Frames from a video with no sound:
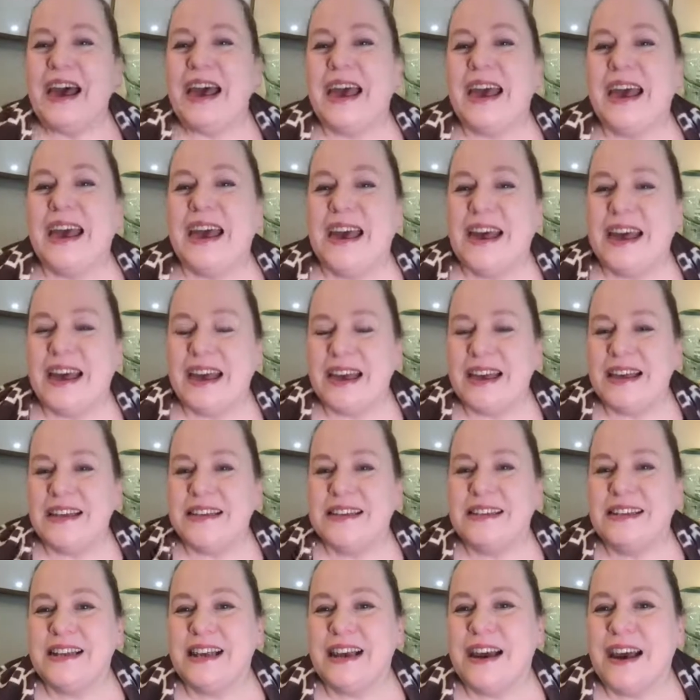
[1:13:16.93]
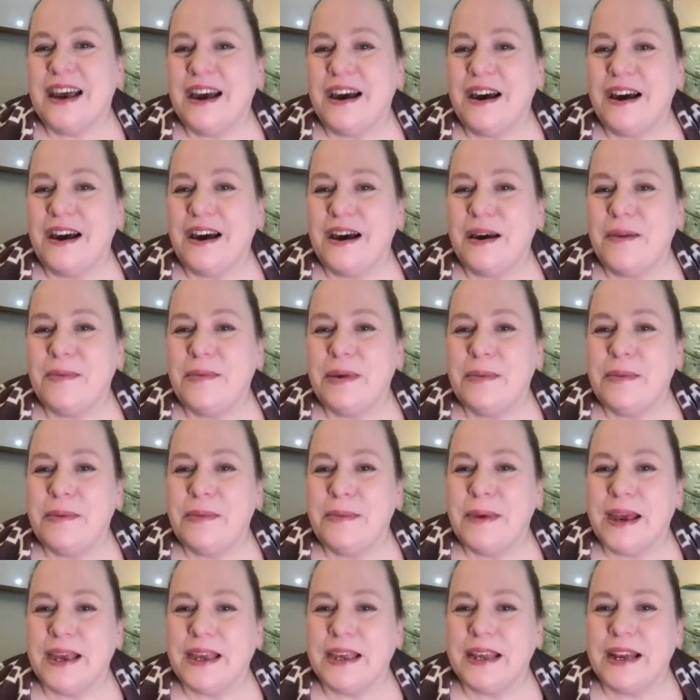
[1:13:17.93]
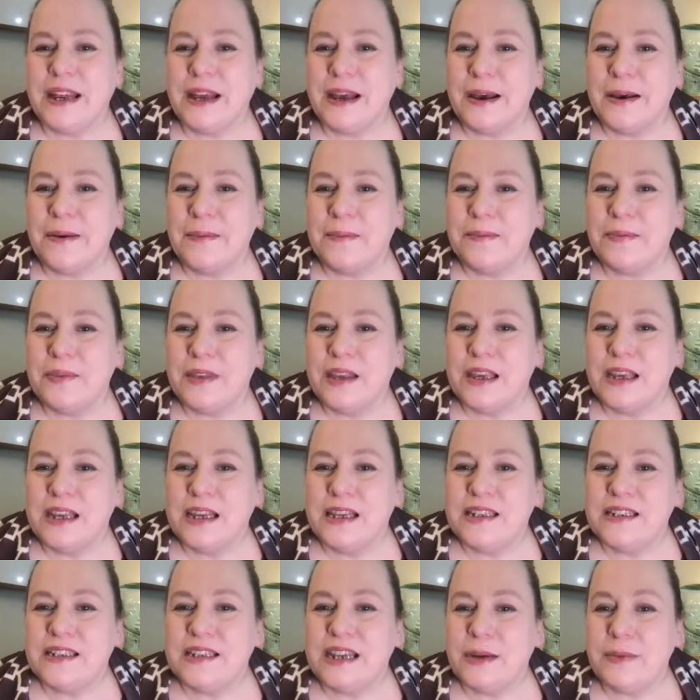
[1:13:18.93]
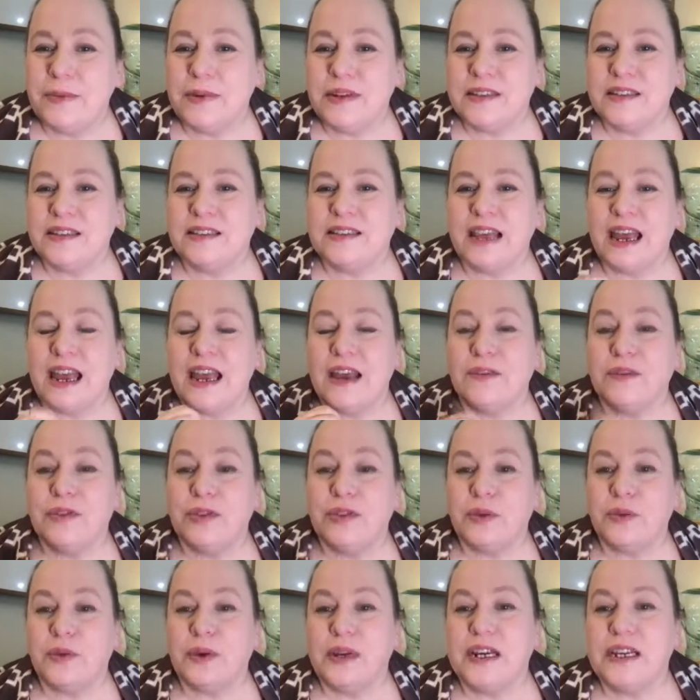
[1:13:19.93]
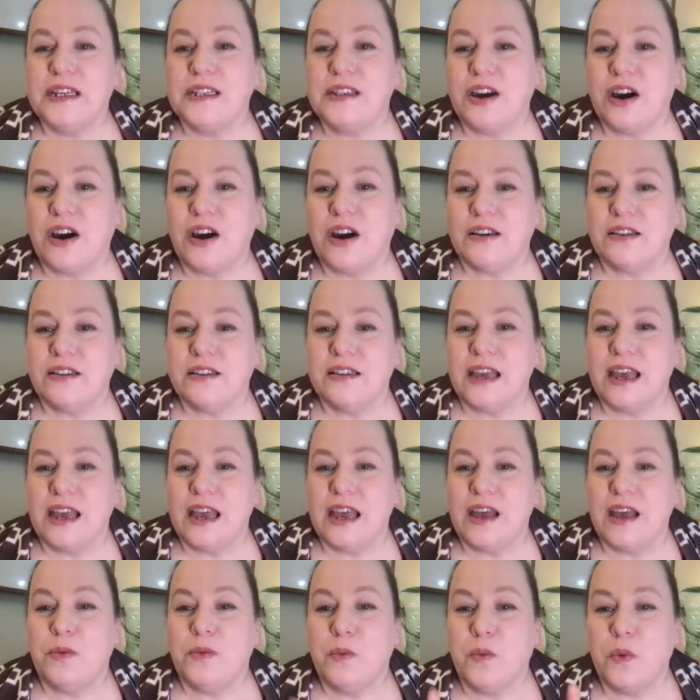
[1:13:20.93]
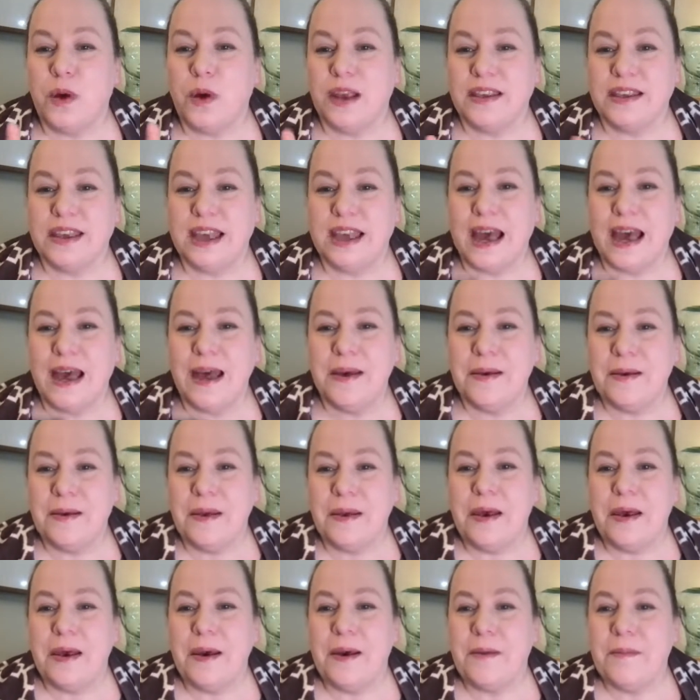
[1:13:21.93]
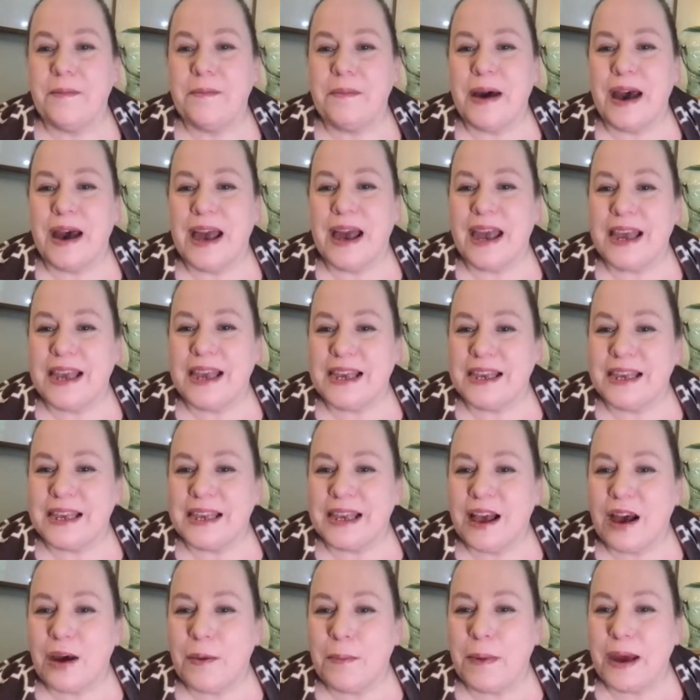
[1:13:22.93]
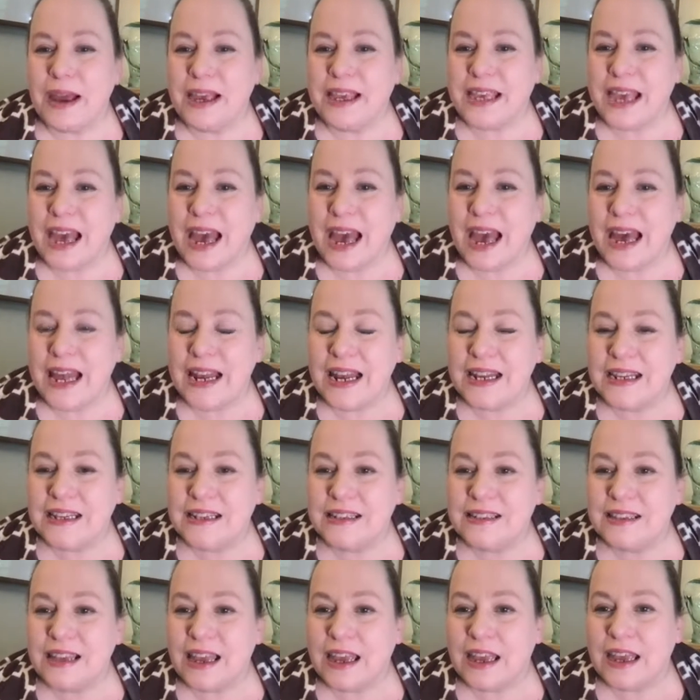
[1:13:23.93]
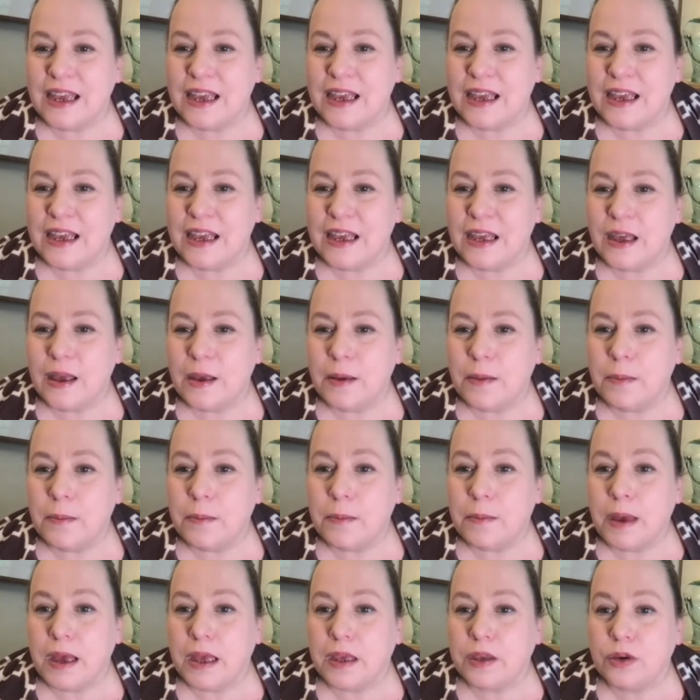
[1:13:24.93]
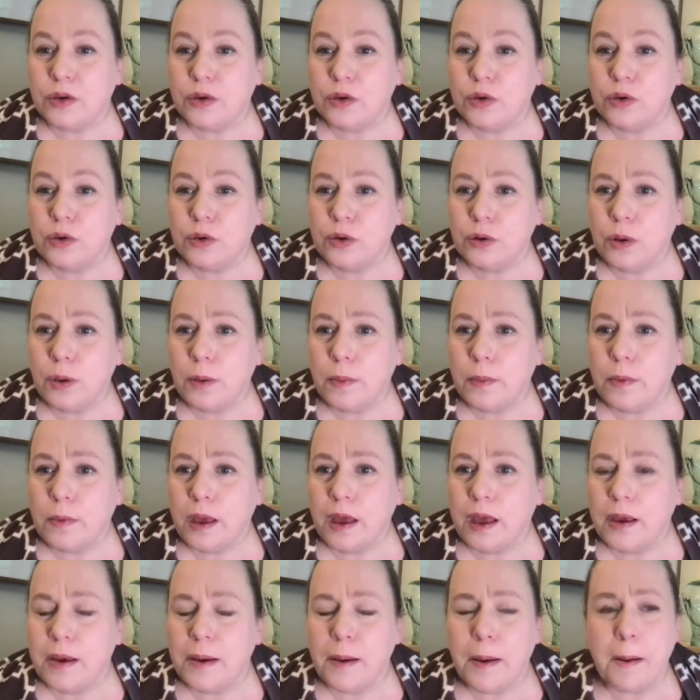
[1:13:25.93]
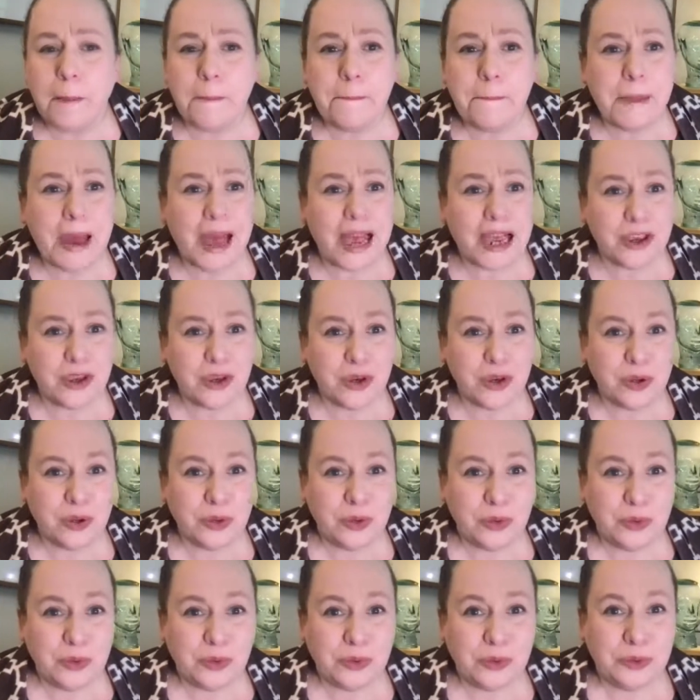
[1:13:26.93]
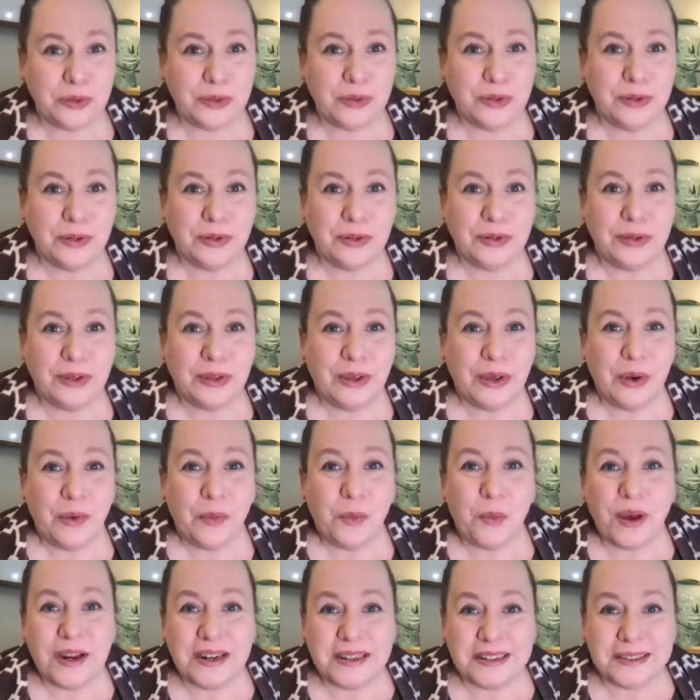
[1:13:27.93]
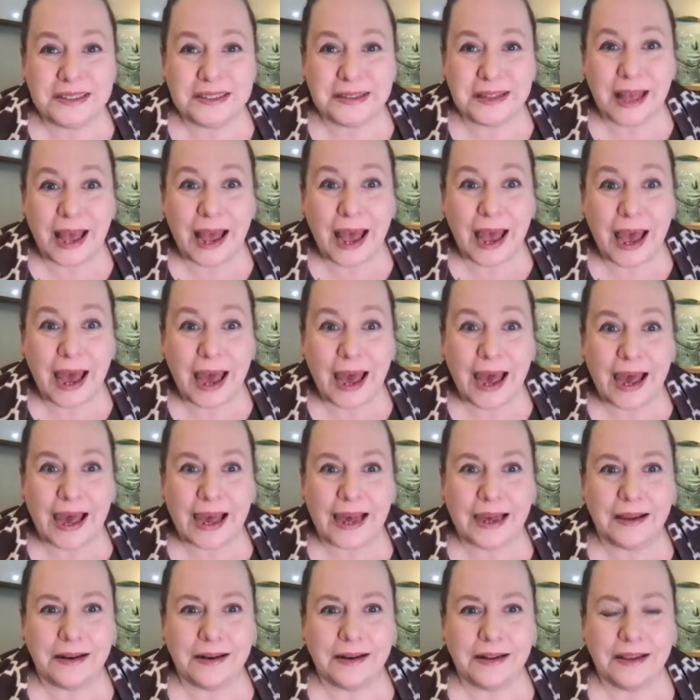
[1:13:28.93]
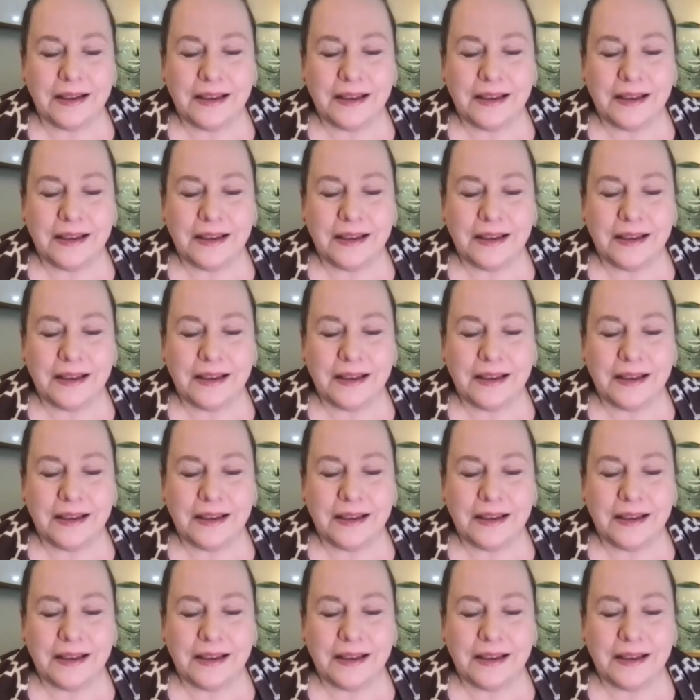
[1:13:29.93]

And let me back it up. Tamara says, I have 3 dogs and 1 cat. My cat is a macoon. A macoon? What is that?